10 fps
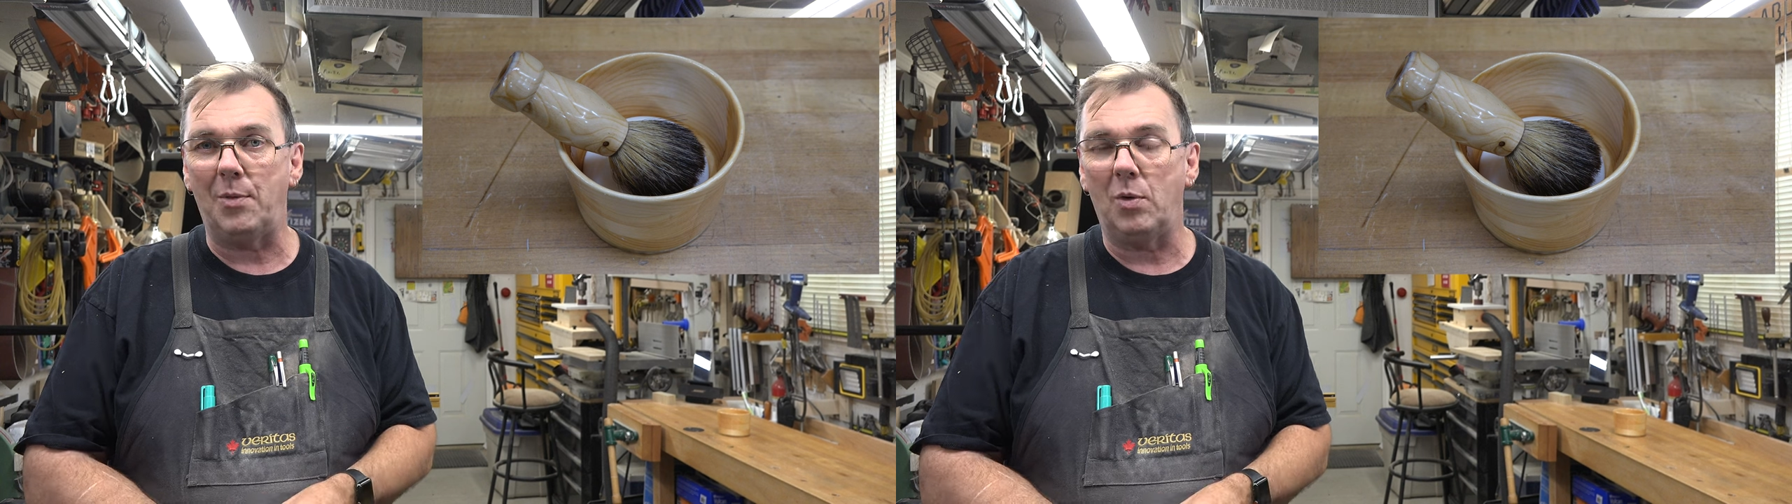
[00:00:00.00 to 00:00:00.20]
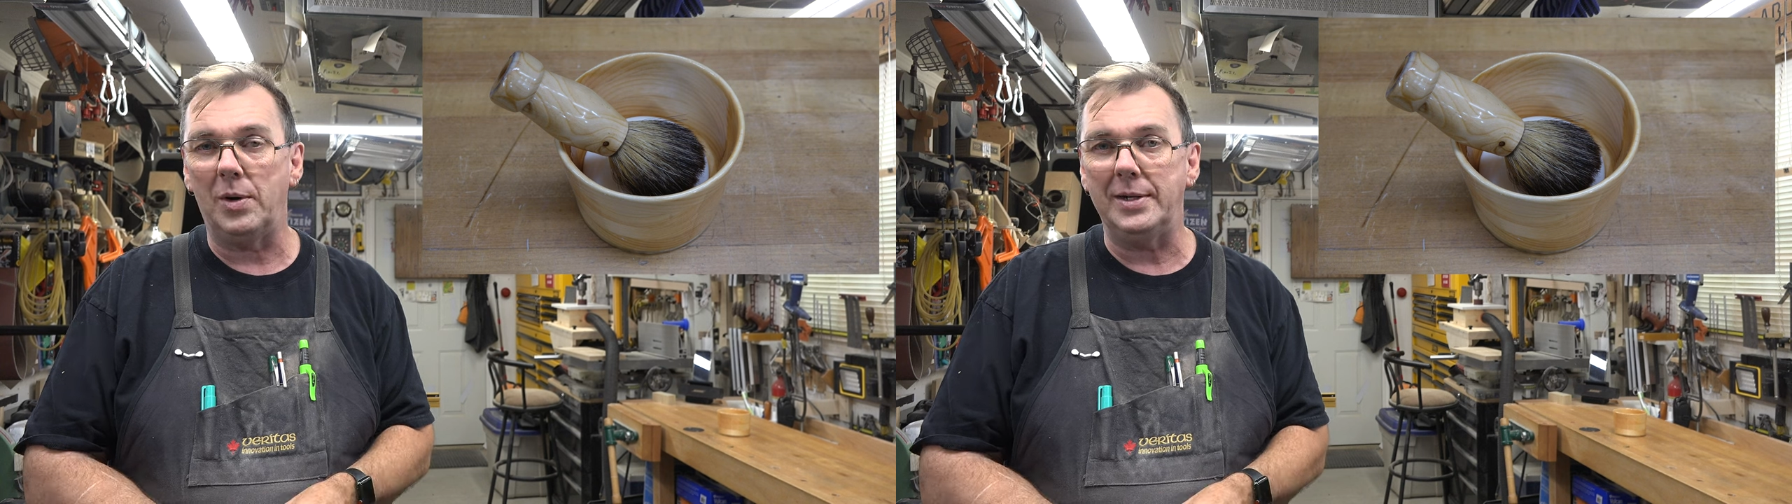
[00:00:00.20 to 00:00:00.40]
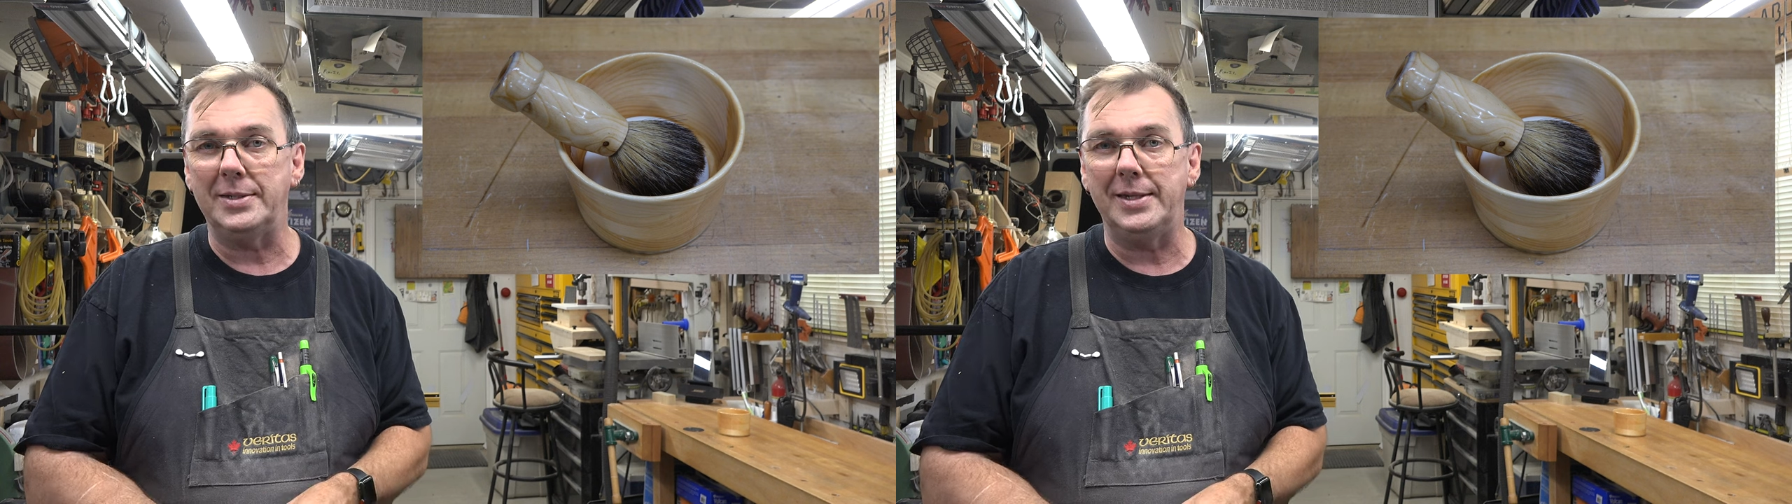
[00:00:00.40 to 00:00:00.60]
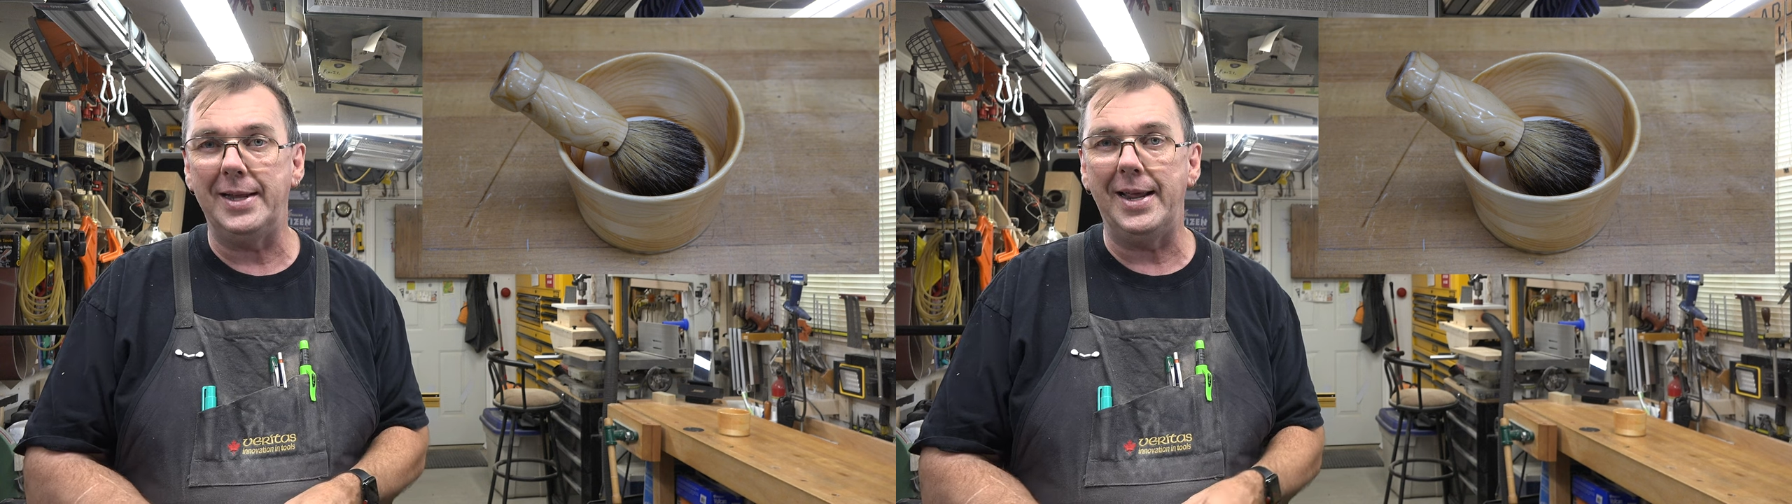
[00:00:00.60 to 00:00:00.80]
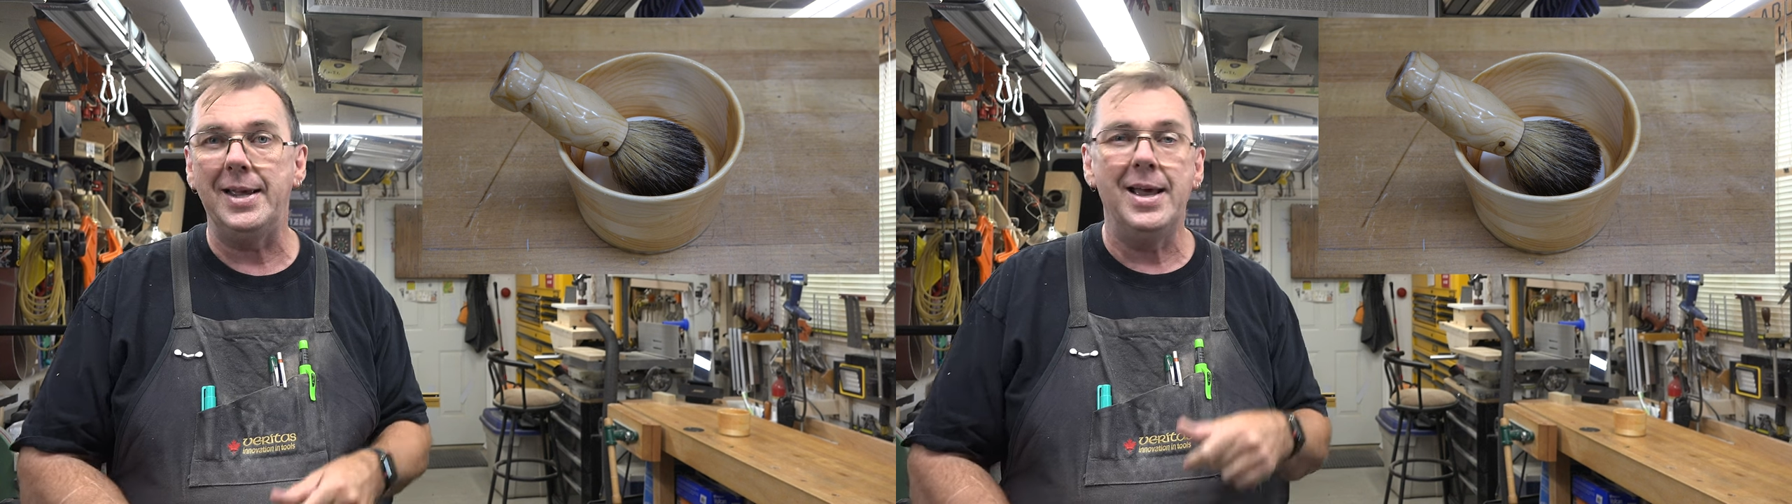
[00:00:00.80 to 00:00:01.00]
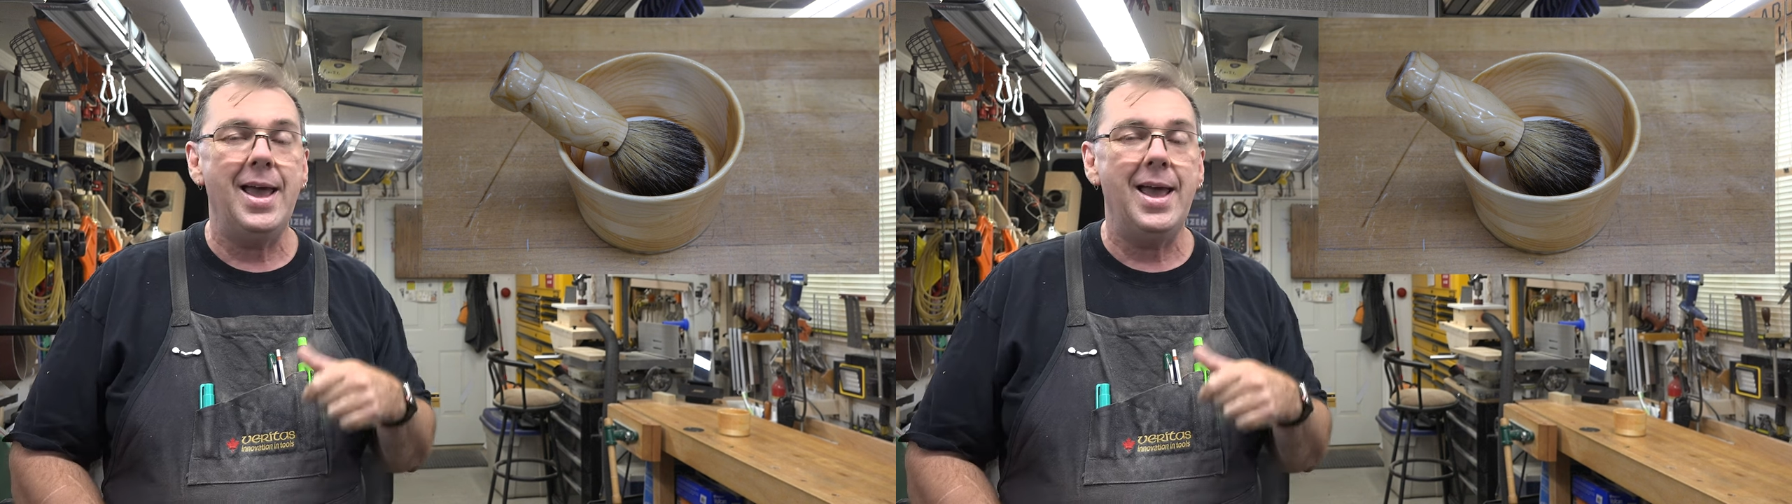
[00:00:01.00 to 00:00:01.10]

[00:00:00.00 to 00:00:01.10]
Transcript: that were in today,